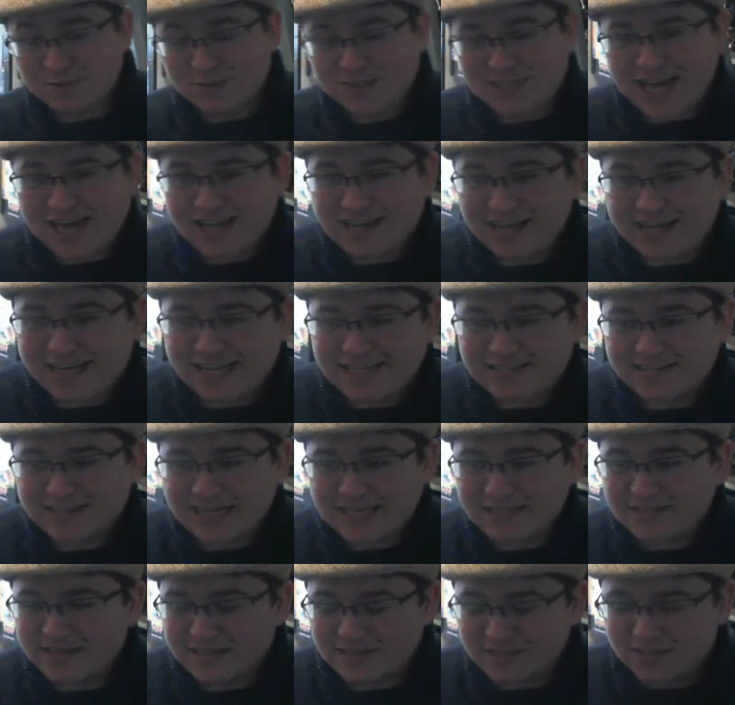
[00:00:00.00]
percent Like it's
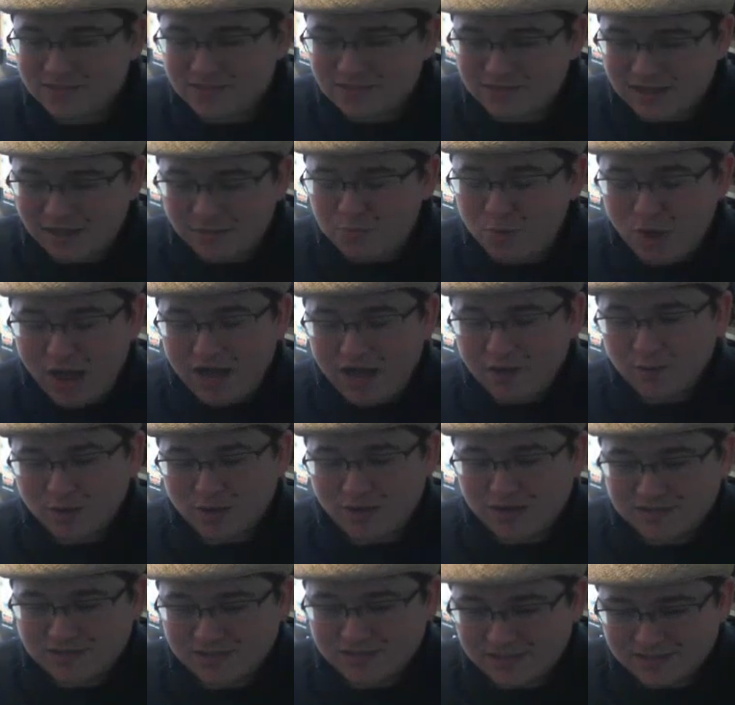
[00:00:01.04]
it's it's I mean, Animal
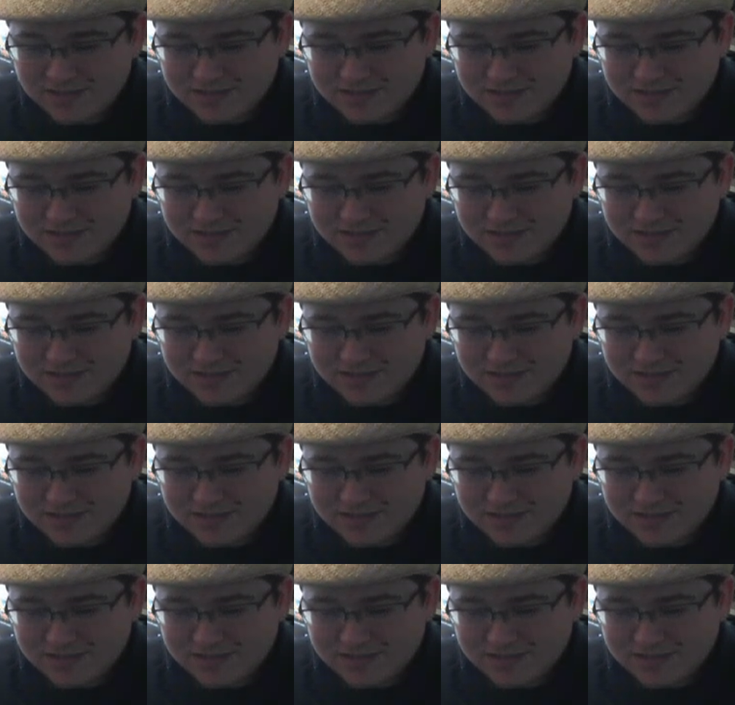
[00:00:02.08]
Crossing